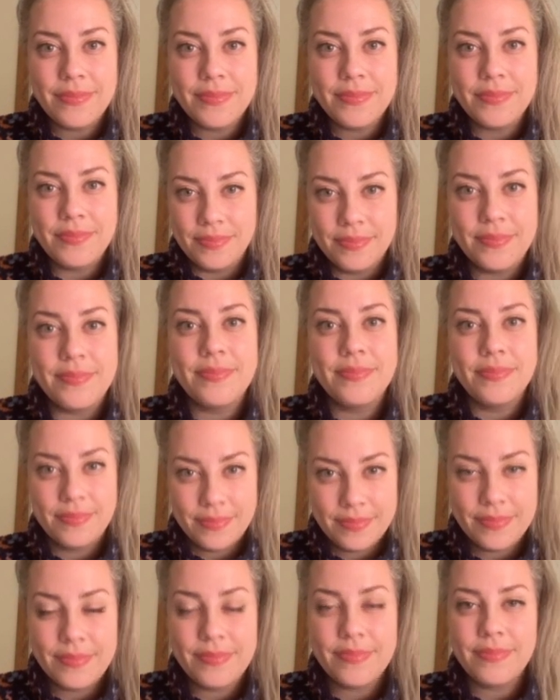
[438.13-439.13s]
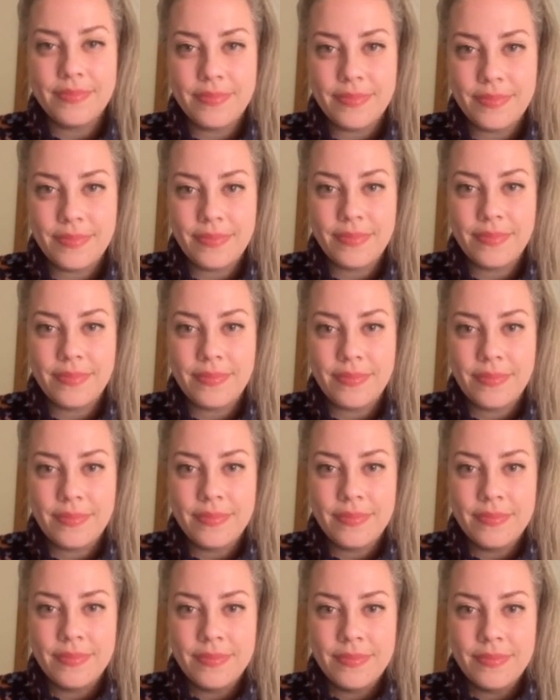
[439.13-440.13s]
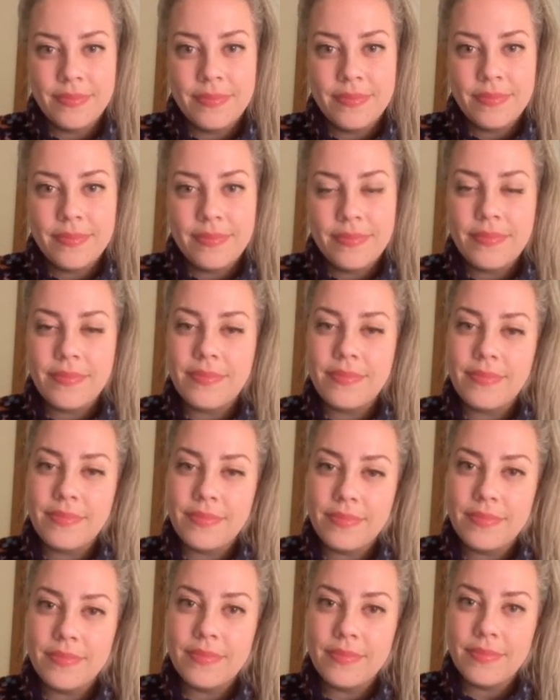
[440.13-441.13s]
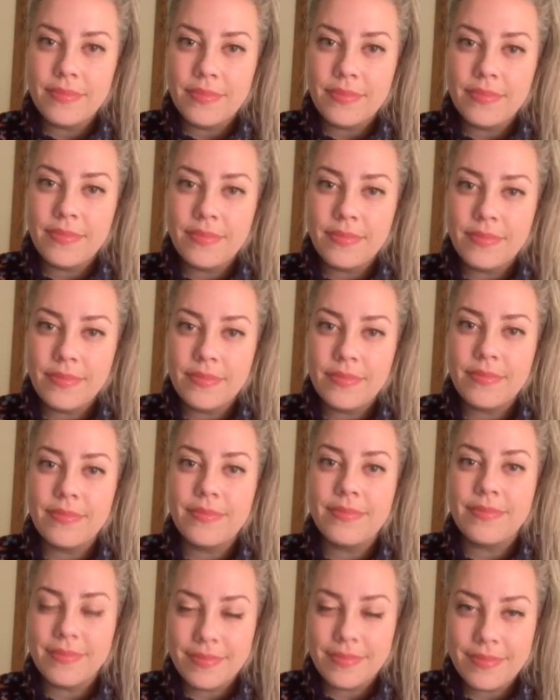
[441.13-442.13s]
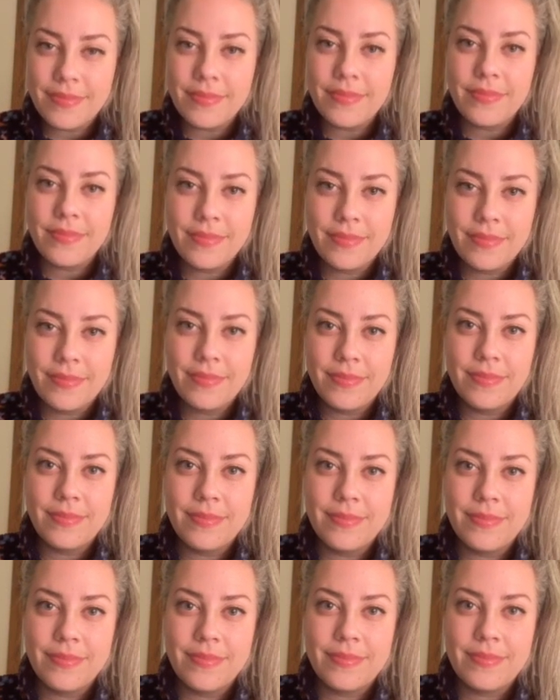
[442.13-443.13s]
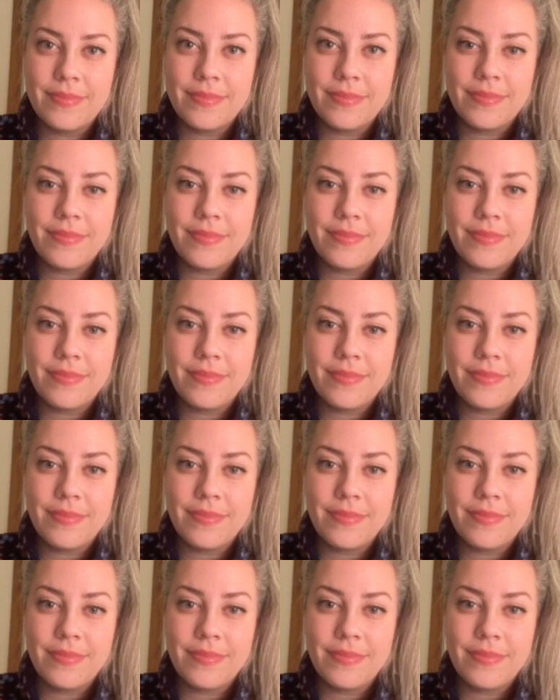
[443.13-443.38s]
This person isn't speaking.